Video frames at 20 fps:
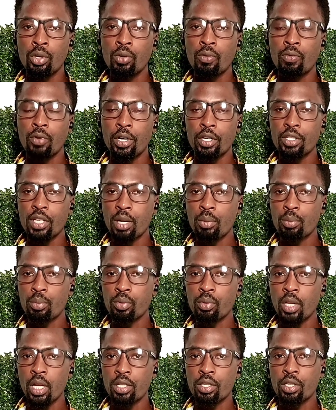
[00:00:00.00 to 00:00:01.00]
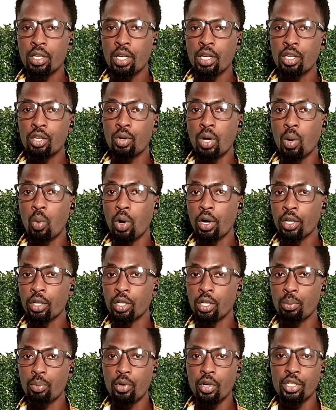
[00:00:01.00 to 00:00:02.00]
For example, let's say you are working
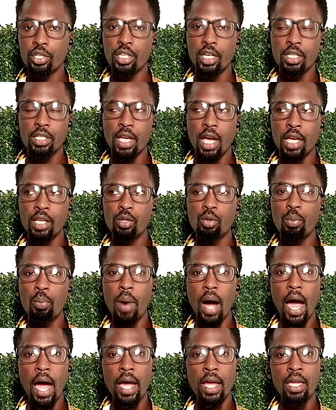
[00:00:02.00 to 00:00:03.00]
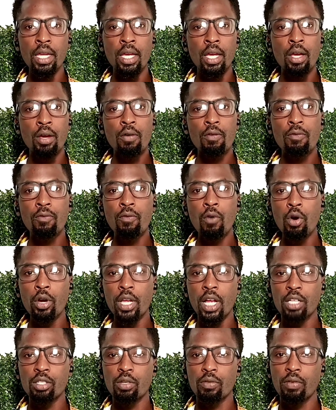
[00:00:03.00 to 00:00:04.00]
on a project and you buy 4
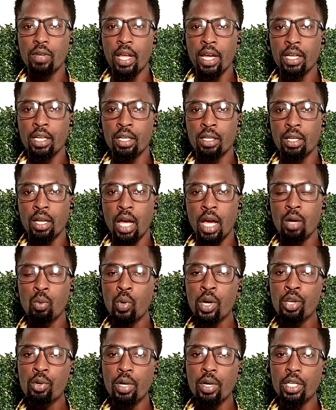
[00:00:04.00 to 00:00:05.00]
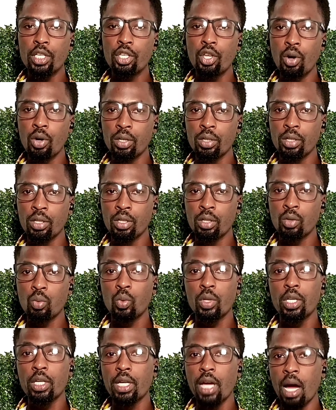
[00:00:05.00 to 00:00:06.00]
yards of lining, and when you are done
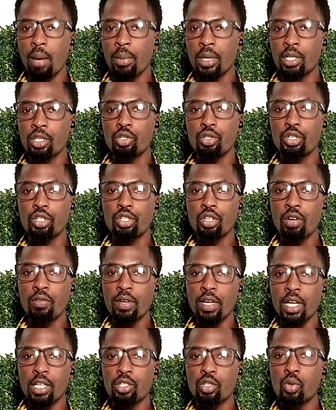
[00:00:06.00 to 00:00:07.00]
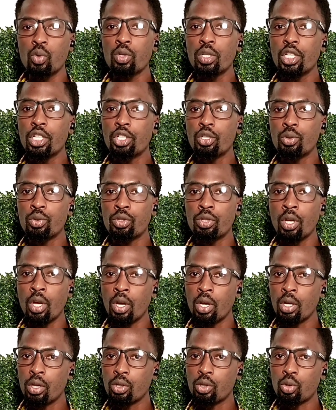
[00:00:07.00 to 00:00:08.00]
with the garment, you discover that you only used
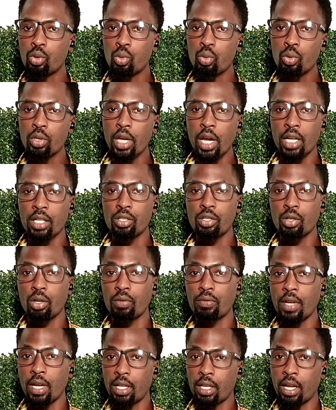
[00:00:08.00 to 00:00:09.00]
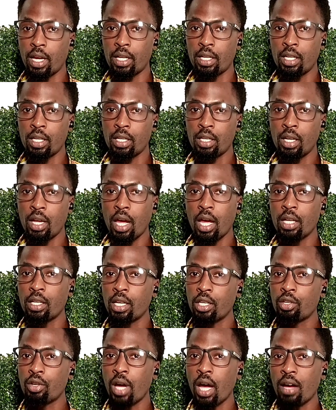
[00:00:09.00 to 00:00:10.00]
2 yards of that lining and
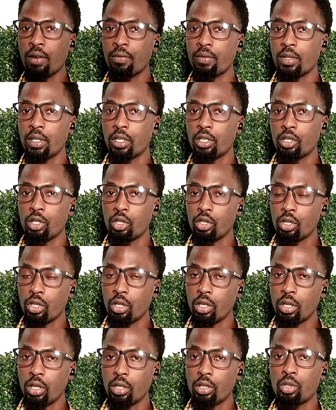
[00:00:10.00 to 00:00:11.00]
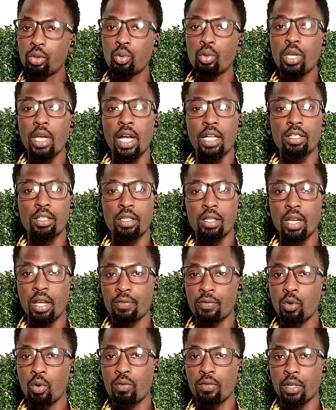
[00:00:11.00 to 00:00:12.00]
then you have 2 yards
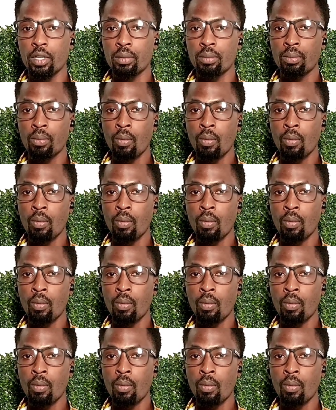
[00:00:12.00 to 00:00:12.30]
left over.